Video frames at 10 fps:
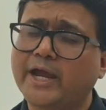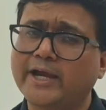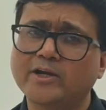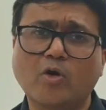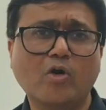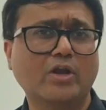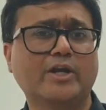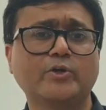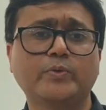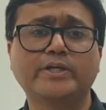and all
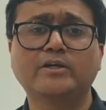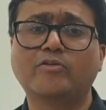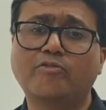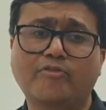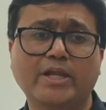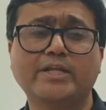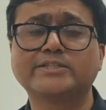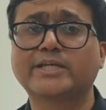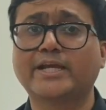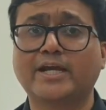are doing well in
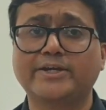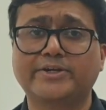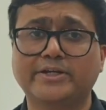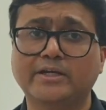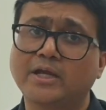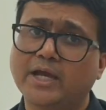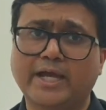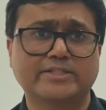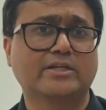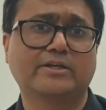psychiatry
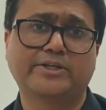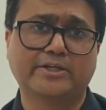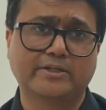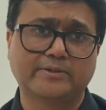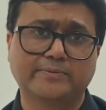as a career.